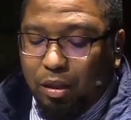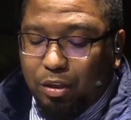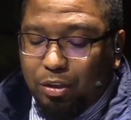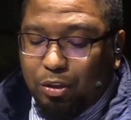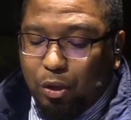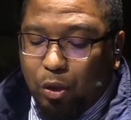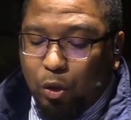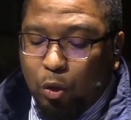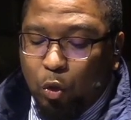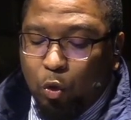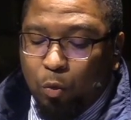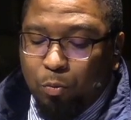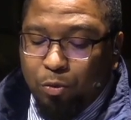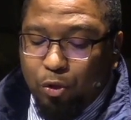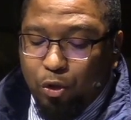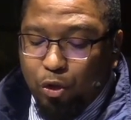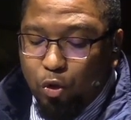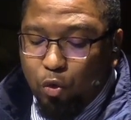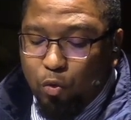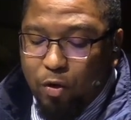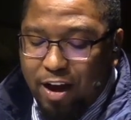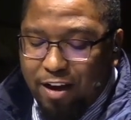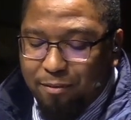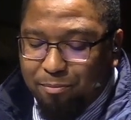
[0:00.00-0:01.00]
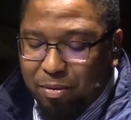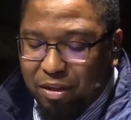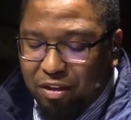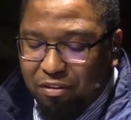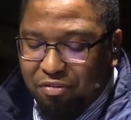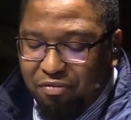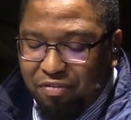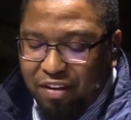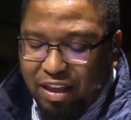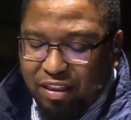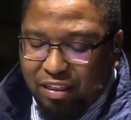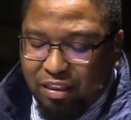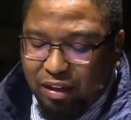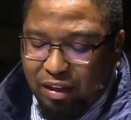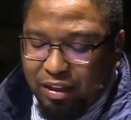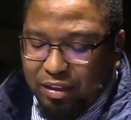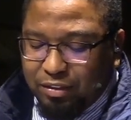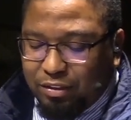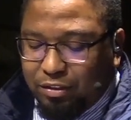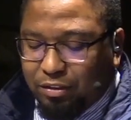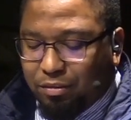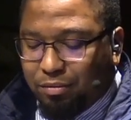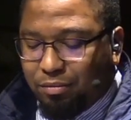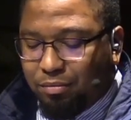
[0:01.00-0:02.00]
to whom you have been
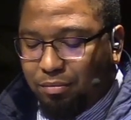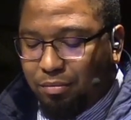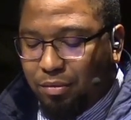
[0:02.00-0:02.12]
faithless,